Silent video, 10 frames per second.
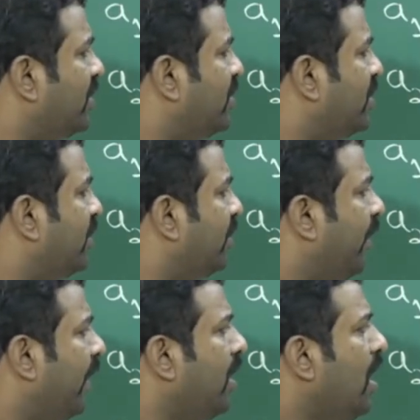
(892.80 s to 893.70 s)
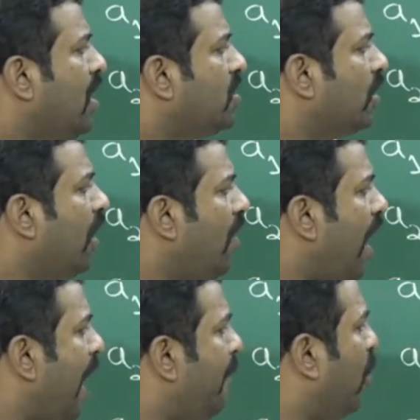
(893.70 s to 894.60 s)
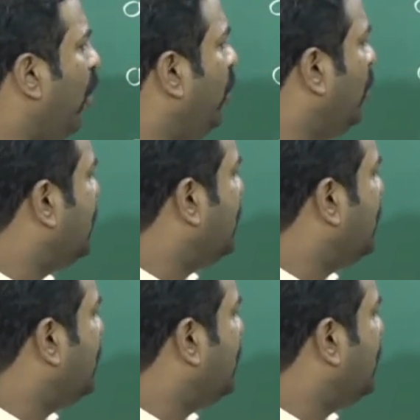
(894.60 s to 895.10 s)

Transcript: this. Fine. So now I am going